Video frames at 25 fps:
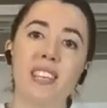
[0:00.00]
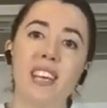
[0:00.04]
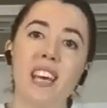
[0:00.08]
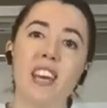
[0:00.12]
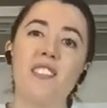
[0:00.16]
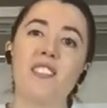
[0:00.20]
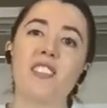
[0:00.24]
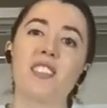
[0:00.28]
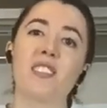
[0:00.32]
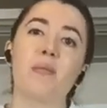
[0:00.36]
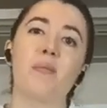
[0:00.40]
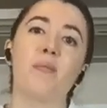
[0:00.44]

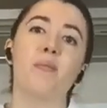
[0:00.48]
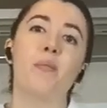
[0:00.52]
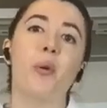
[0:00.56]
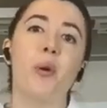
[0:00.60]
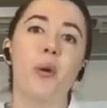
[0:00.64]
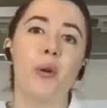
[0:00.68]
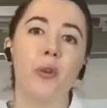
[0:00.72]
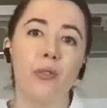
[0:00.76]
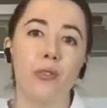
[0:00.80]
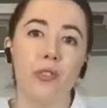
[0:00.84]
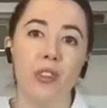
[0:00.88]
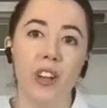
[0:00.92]
gives
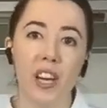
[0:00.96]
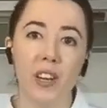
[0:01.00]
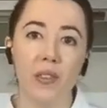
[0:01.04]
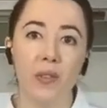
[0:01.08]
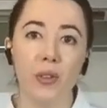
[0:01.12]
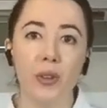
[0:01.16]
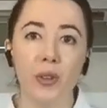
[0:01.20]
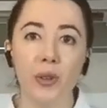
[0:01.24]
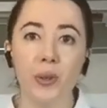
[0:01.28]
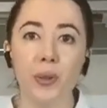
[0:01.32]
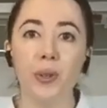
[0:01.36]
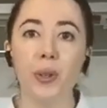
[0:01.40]
more
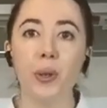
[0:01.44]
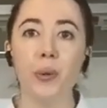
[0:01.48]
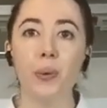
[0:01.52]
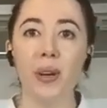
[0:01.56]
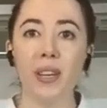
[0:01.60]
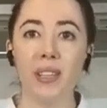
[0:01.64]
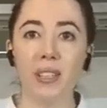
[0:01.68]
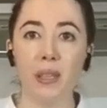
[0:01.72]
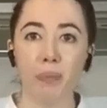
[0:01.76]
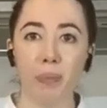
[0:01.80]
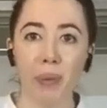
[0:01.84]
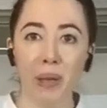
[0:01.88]
flavor to the
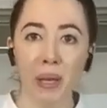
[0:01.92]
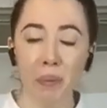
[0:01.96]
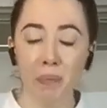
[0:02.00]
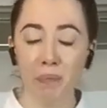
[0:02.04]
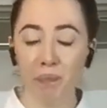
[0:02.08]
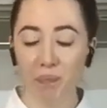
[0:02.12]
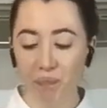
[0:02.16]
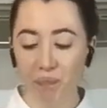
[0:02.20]
recipe,